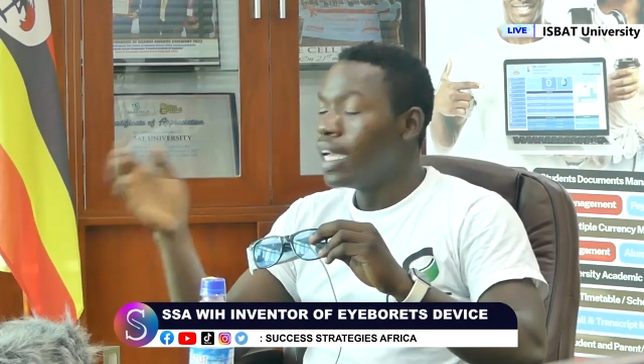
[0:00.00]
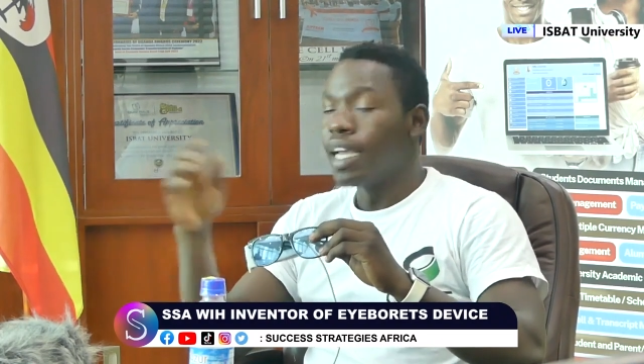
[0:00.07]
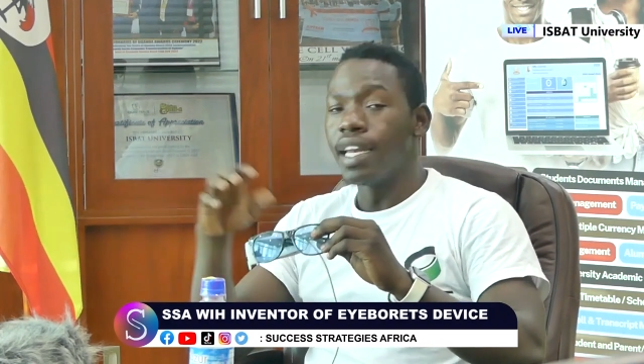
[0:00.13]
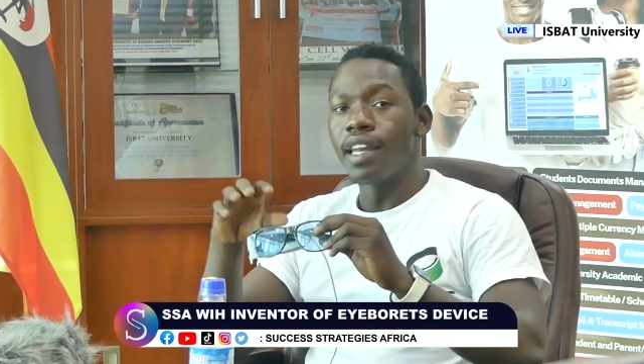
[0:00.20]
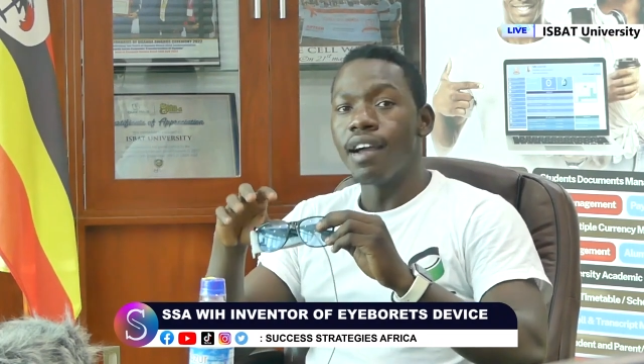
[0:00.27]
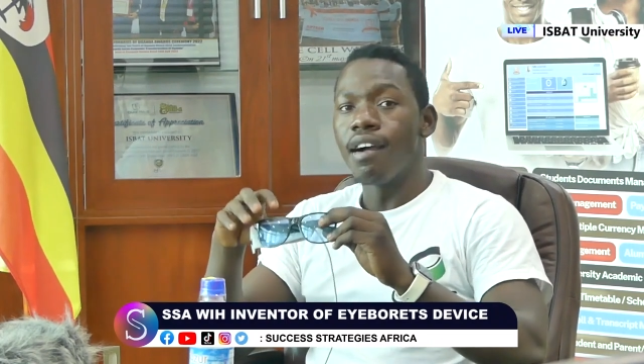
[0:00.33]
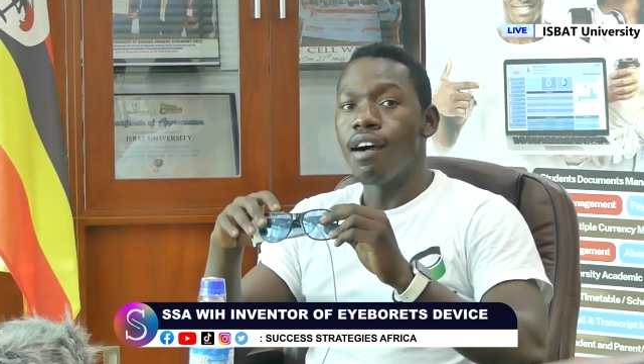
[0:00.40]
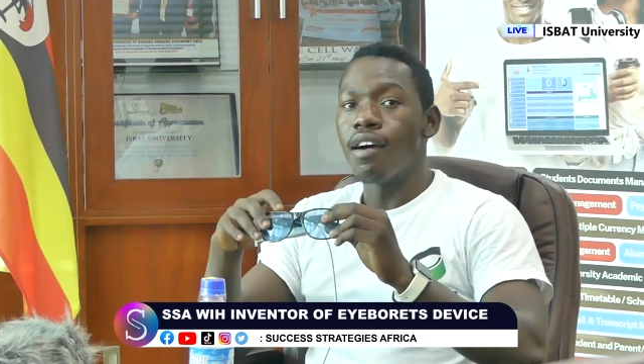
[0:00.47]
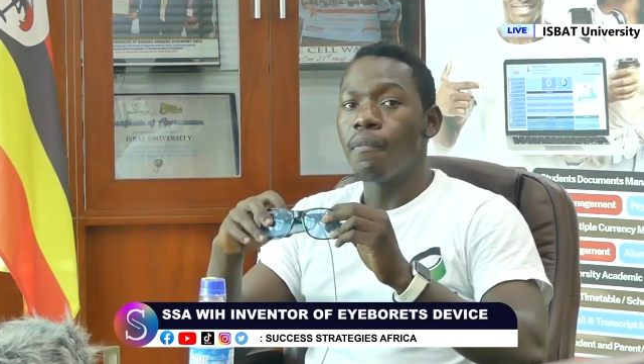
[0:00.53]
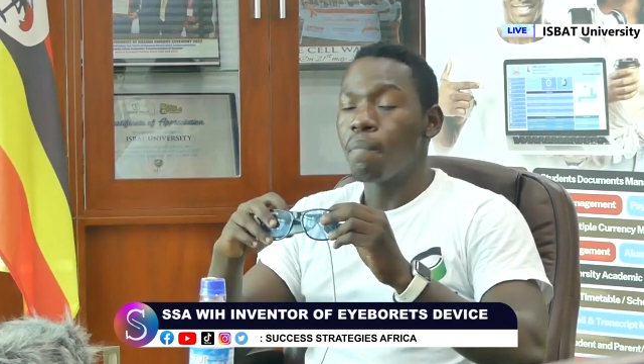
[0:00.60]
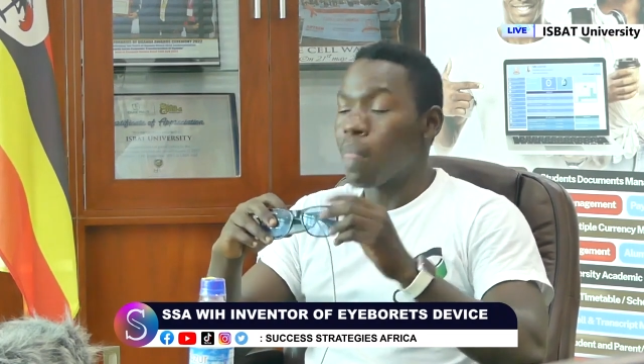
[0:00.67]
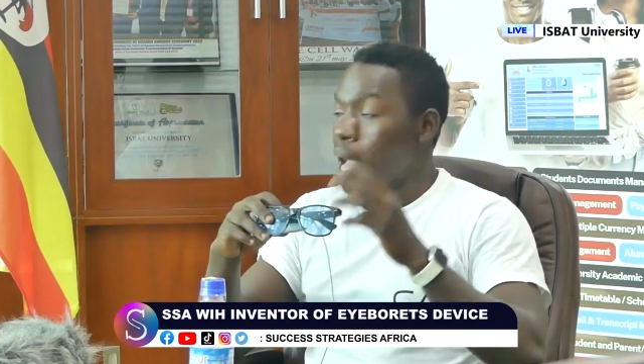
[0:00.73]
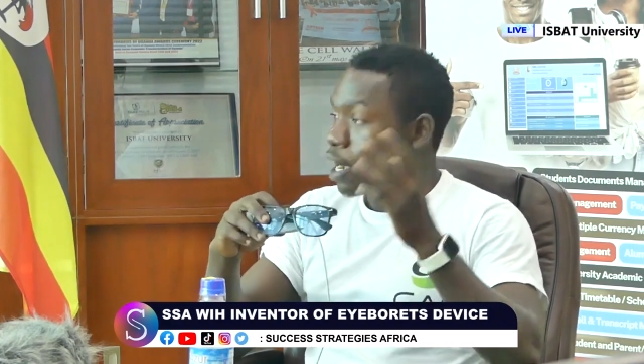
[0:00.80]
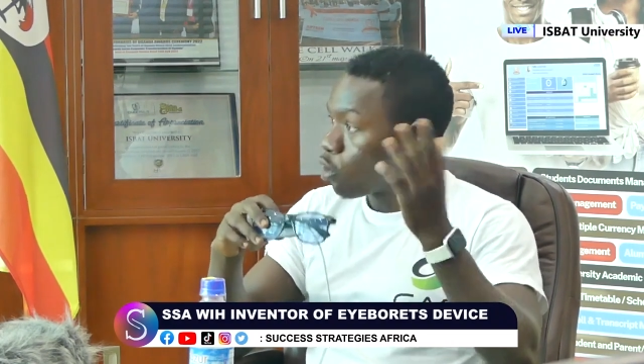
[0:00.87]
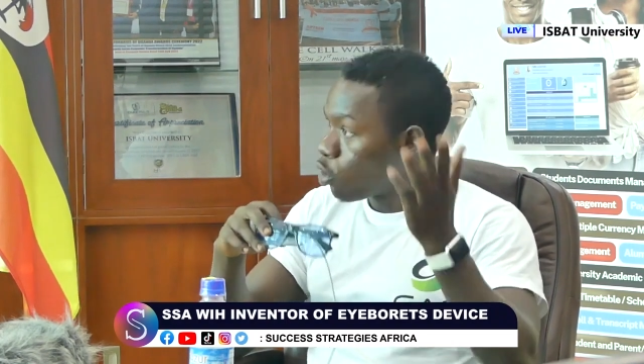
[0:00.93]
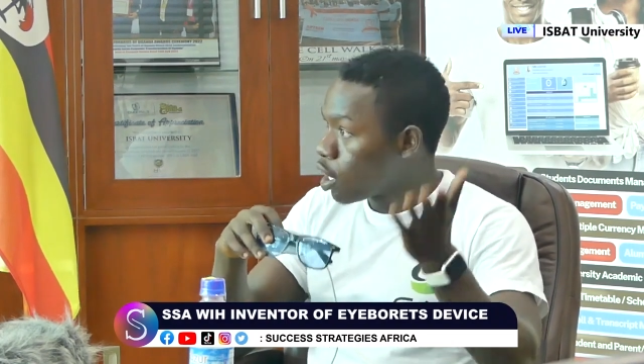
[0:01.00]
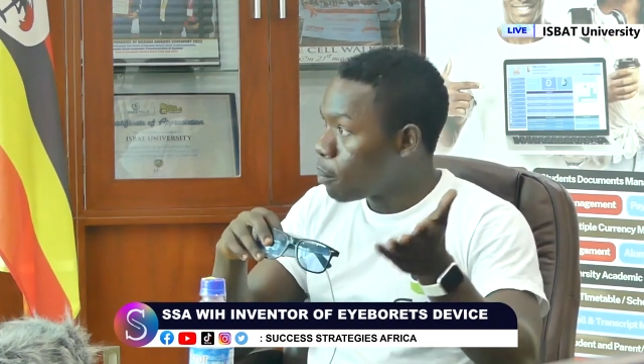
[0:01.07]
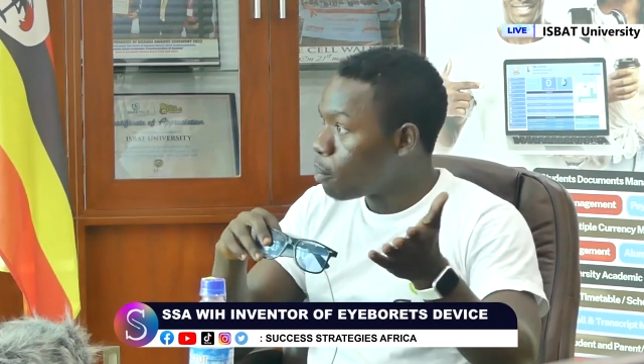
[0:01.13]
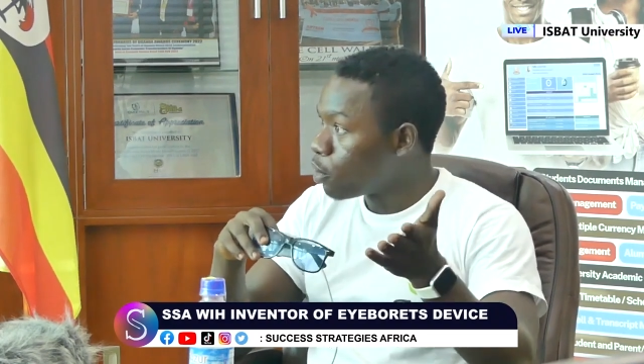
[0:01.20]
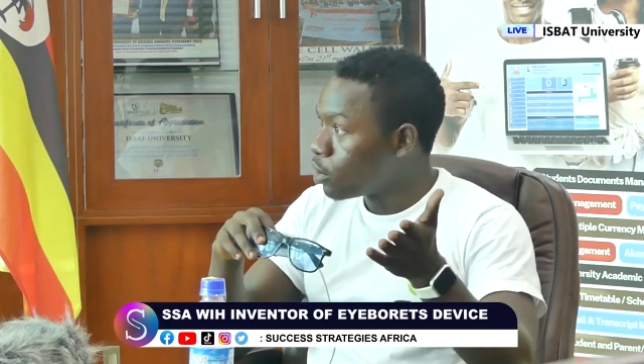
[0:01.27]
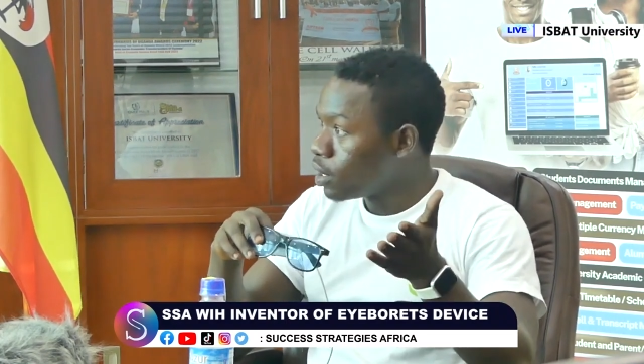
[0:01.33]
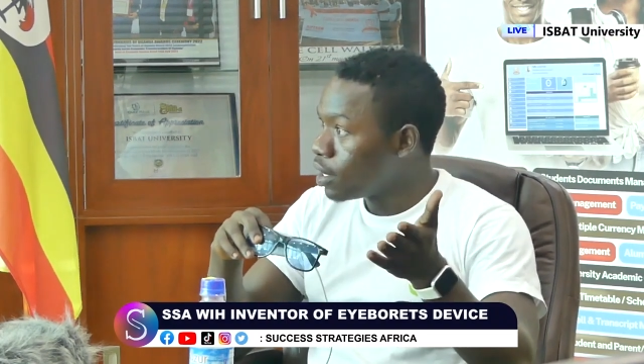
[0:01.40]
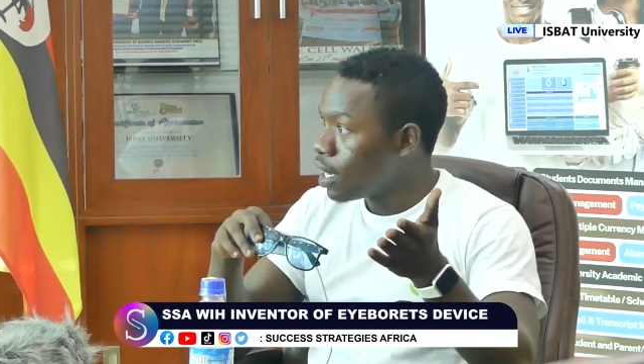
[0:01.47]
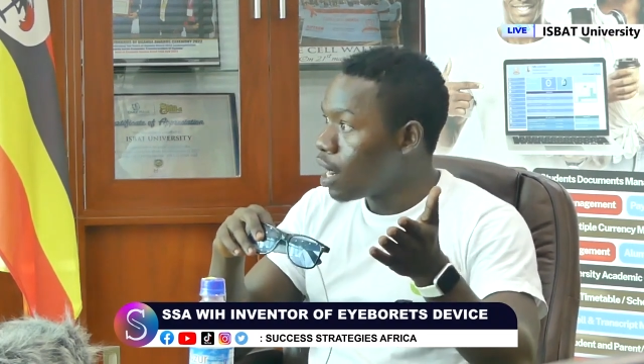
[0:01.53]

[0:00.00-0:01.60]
And uh, I call upon